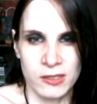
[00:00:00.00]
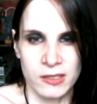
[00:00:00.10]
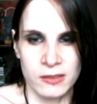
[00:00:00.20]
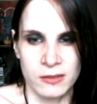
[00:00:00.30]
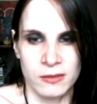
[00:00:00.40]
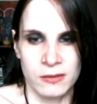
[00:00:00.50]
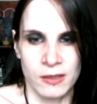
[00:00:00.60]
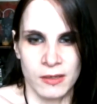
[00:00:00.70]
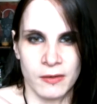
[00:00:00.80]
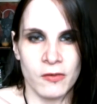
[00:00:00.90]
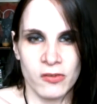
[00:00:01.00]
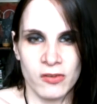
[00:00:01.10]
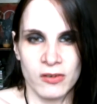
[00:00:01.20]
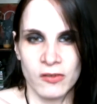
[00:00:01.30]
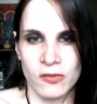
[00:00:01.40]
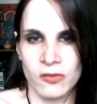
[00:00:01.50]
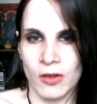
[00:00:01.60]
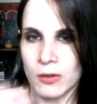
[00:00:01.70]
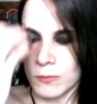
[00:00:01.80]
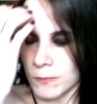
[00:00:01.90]
it in the series.
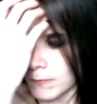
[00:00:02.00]
So,